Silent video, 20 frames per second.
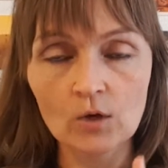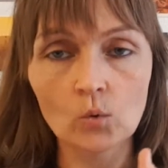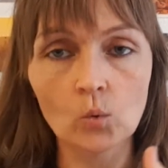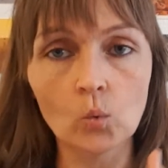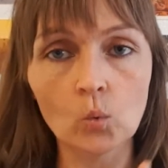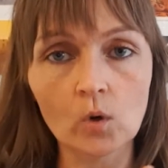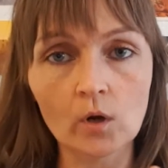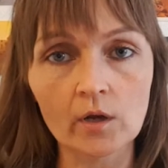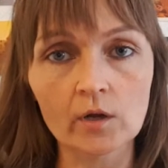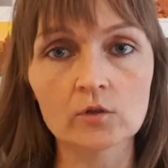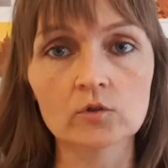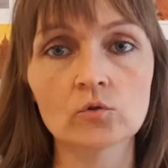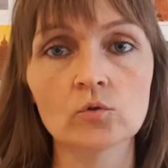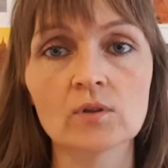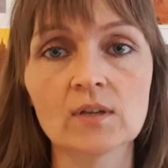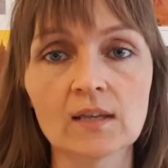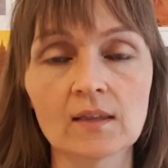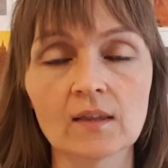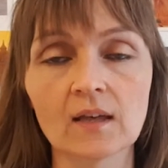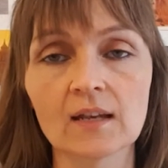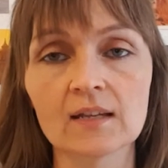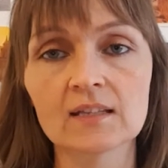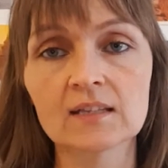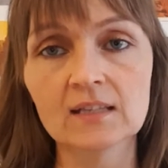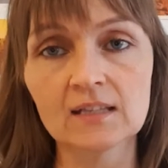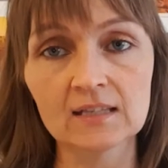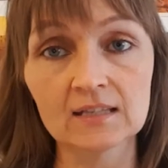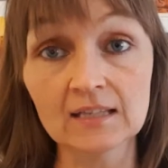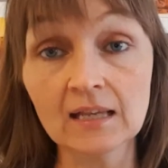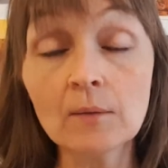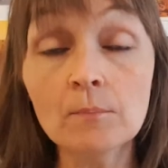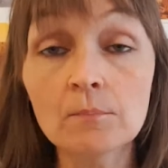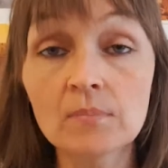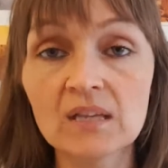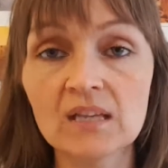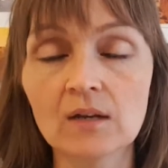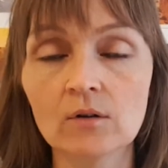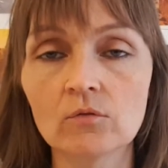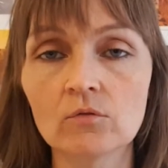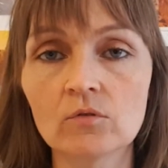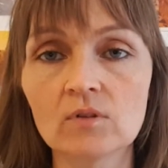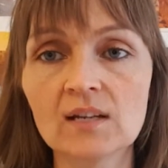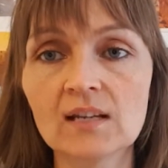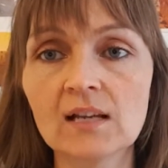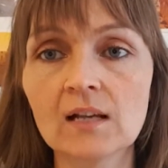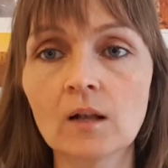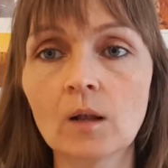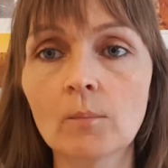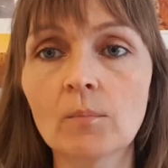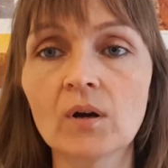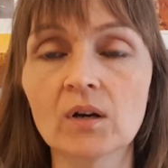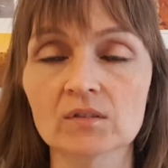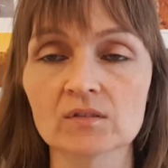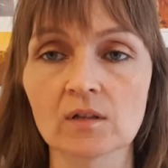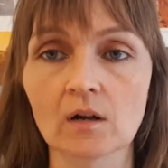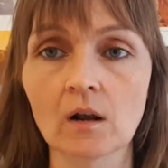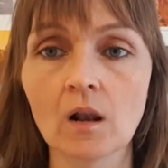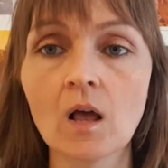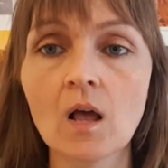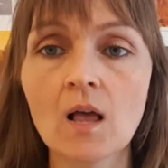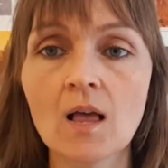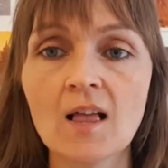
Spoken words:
work together, and it can be a real puzzle.